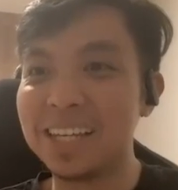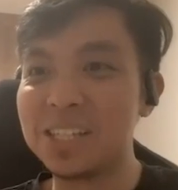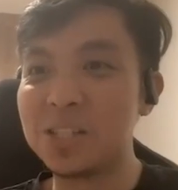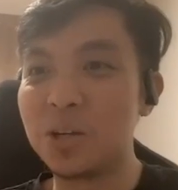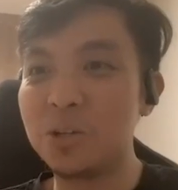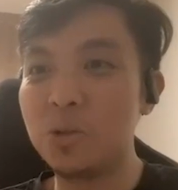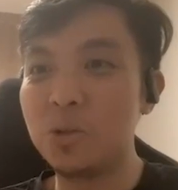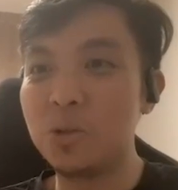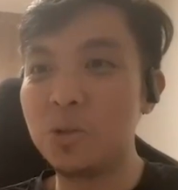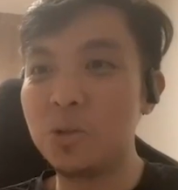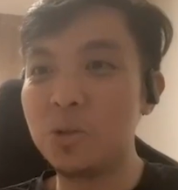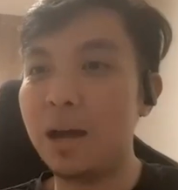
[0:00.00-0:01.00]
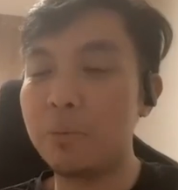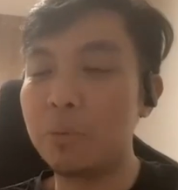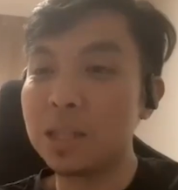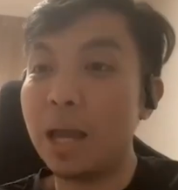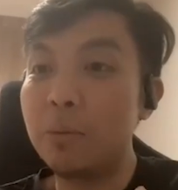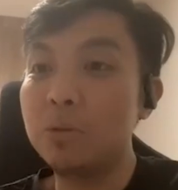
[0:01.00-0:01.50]
So you
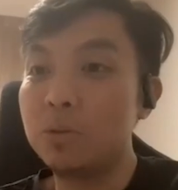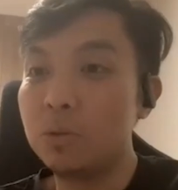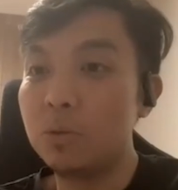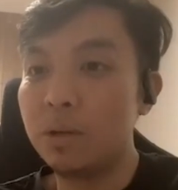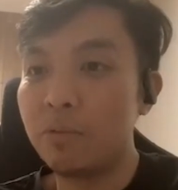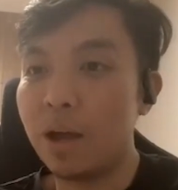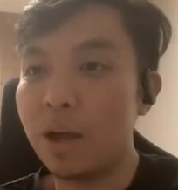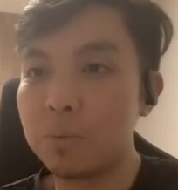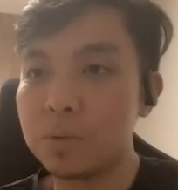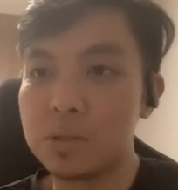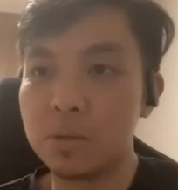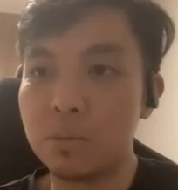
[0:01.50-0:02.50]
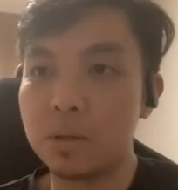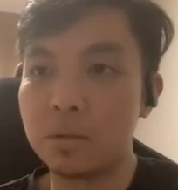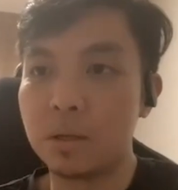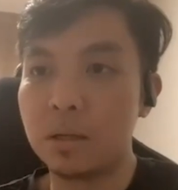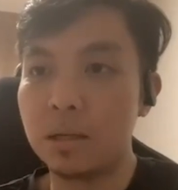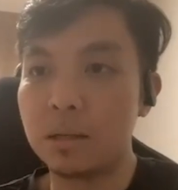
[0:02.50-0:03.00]
what I would do if I was the
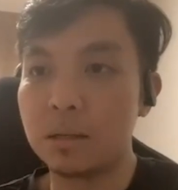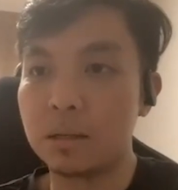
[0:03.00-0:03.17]
one running